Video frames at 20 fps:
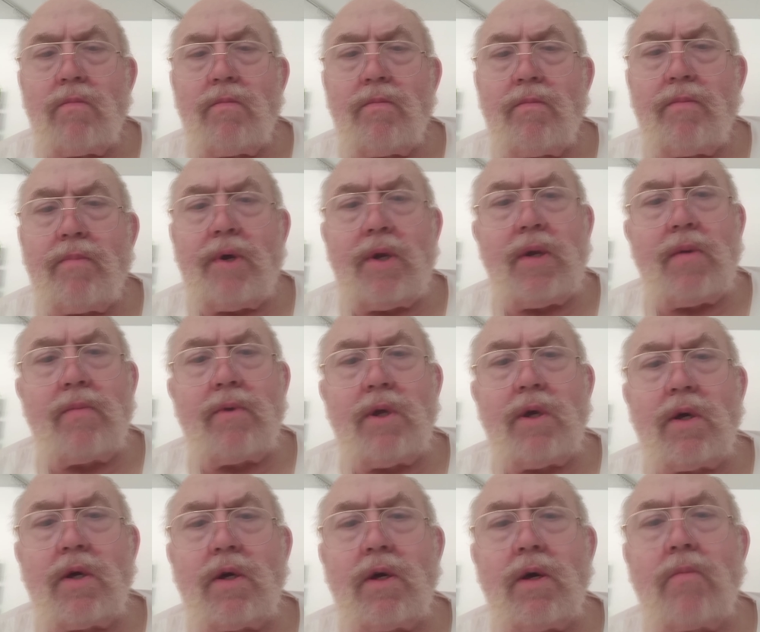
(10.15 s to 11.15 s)
but I'm
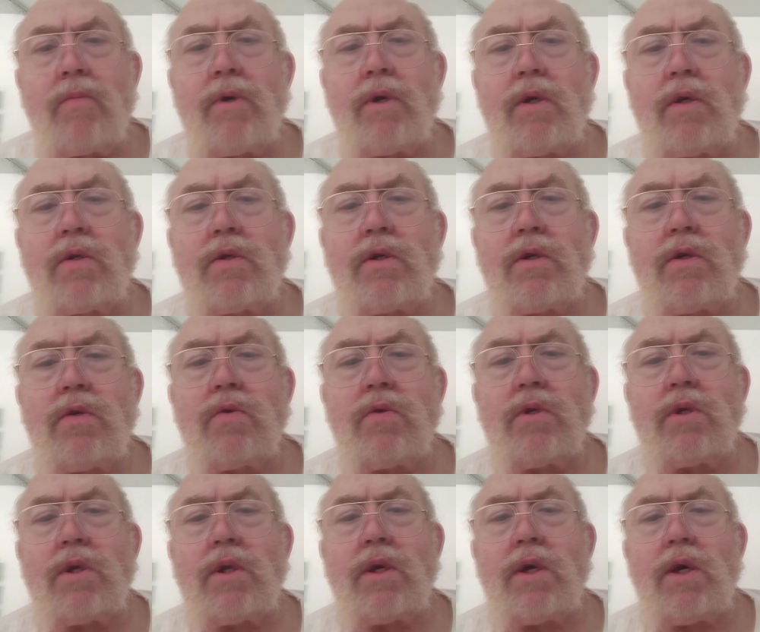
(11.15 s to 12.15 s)
not coming to you
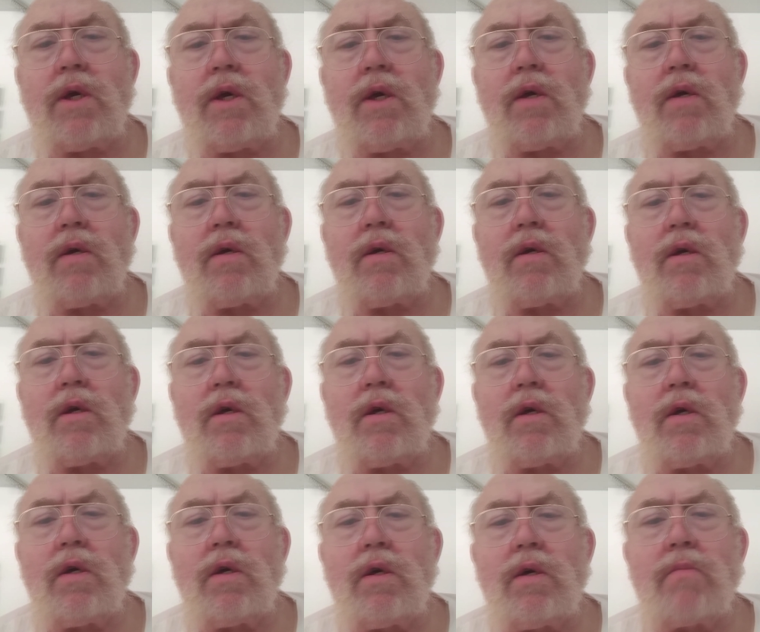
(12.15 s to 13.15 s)
today
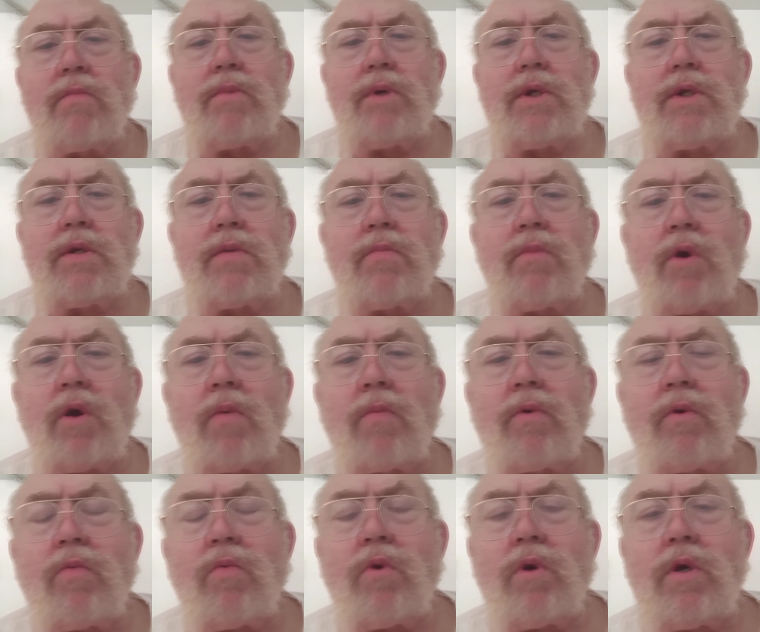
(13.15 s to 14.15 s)
as Bishop
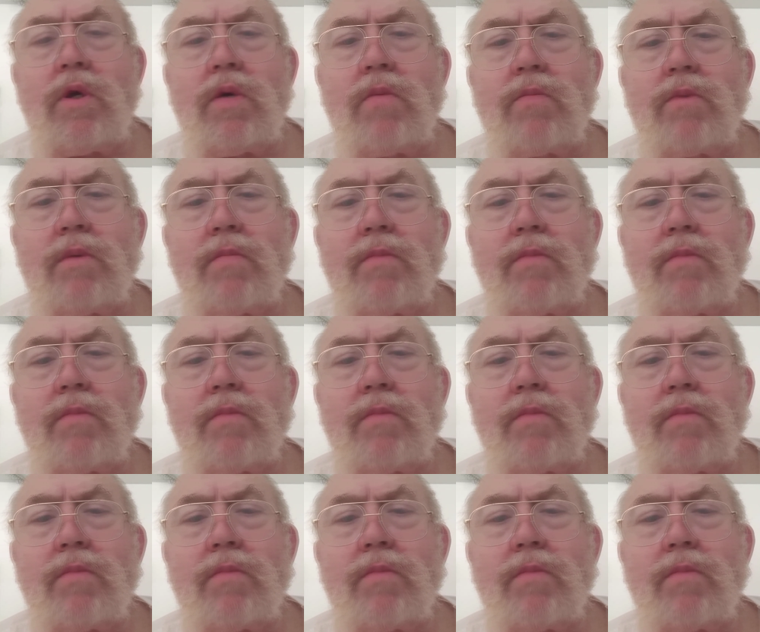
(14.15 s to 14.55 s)
Robert Williams. I'm